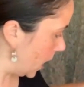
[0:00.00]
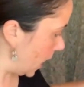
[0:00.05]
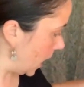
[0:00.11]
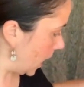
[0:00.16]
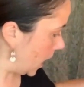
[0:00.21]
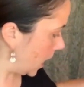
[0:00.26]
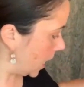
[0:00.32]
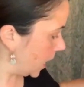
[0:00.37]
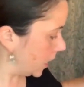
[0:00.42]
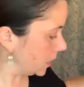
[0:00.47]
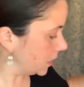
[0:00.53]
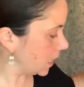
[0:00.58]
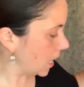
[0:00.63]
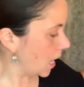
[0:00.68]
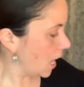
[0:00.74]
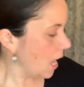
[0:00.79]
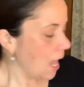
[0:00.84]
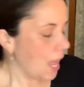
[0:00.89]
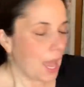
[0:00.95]
And
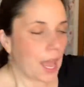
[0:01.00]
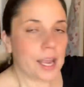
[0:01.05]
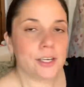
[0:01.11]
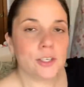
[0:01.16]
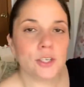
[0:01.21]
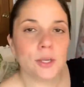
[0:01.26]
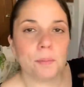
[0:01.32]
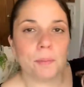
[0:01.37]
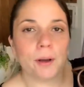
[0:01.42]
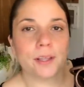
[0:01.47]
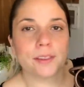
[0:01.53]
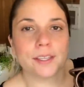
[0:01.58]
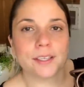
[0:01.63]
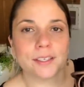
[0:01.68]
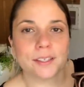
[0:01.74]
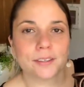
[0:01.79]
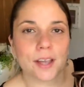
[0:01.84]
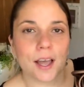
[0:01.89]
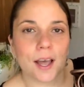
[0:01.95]
I actually bought
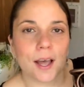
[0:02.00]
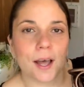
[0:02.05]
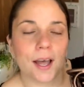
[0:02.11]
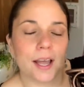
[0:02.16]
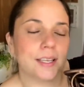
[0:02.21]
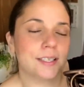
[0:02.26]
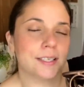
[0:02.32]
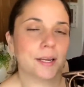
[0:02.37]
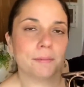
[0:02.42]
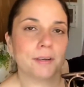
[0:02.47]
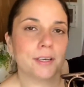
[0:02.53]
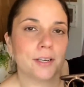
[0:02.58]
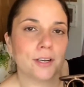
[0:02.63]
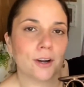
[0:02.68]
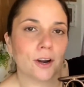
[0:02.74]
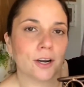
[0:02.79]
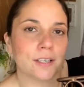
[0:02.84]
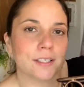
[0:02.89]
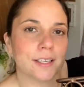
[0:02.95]
this, uh, I stopped at a
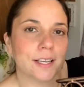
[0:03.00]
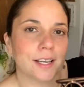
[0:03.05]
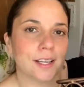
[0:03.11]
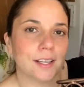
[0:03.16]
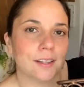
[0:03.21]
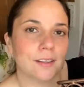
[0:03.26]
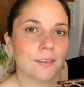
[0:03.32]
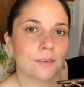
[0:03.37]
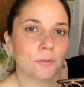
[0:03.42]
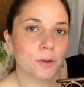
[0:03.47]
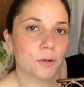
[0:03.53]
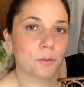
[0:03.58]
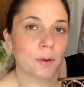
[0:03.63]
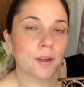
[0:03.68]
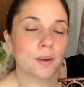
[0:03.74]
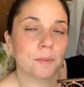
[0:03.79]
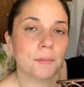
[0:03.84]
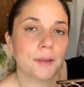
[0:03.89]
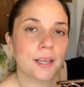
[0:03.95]
yard sale, which
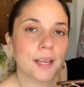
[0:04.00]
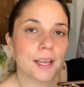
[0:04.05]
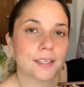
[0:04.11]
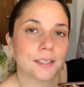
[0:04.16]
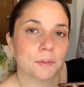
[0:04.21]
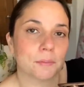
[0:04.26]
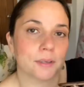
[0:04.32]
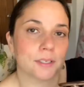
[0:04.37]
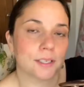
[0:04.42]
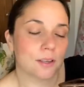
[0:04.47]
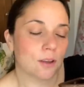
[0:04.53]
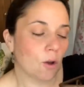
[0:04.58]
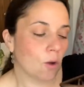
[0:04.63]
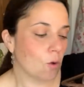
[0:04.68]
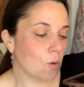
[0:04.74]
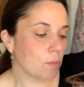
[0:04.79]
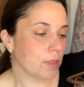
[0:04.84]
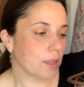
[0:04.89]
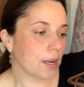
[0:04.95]
wound up being at someone's
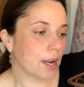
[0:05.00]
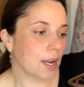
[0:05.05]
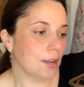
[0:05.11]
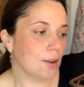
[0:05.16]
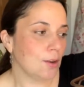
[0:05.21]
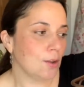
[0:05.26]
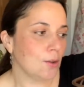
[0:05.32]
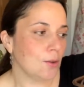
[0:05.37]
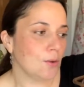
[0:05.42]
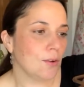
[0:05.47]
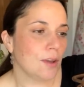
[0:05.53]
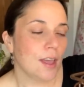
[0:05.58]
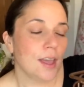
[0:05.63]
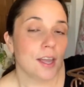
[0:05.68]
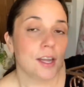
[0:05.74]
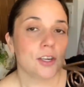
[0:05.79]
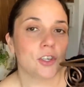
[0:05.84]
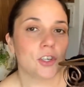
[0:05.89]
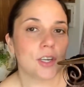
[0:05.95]
home that I knew.
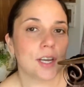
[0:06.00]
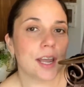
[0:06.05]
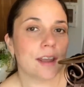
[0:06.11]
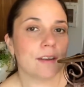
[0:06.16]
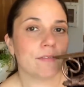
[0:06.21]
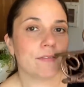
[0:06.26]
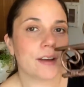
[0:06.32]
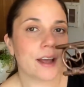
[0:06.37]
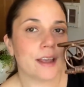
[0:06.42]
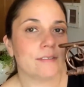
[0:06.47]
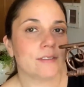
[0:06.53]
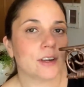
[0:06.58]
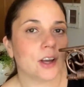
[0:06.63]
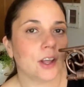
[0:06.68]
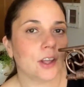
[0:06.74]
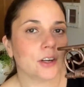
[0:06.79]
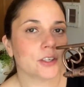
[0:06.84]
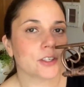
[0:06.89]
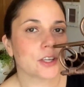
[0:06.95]
She had
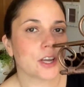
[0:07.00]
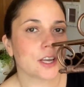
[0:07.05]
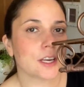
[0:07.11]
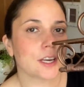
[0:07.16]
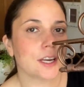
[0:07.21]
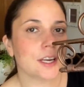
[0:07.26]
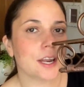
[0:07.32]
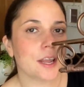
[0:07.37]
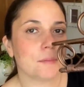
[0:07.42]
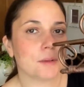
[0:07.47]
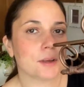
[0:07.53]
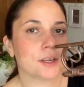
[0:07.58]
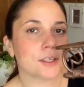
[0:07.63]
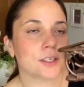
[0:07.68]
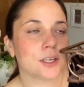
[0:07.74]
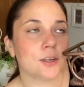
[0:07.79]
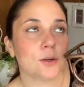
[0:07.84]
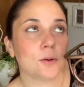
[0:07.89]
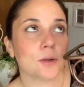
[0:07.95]
$5 on it, and
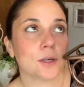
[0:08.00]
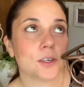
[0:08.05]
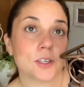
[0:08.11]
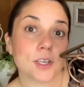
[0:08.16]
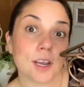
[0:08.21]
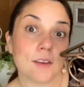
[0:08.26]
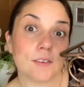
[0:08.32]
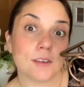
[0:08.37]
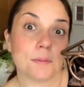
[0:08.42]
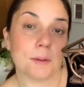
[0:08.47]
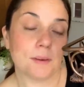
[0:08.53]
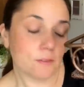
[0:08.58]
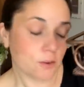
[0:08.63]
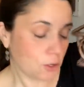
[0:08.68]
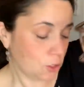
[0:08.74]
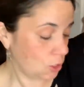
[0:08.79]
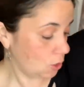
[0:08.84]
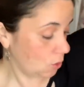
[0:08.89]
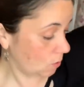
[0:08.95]
because I knew her, she gave it to me for
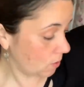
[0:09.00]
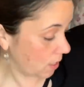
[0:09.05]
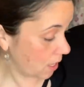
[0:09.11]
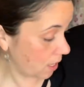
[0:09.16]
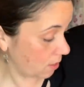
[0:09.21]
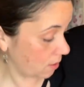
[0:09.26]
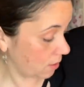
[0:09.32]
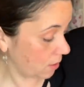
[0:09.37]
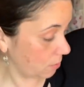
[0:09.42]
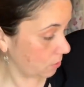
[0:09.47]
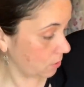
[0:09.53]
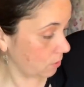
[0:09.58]
two, and I thought that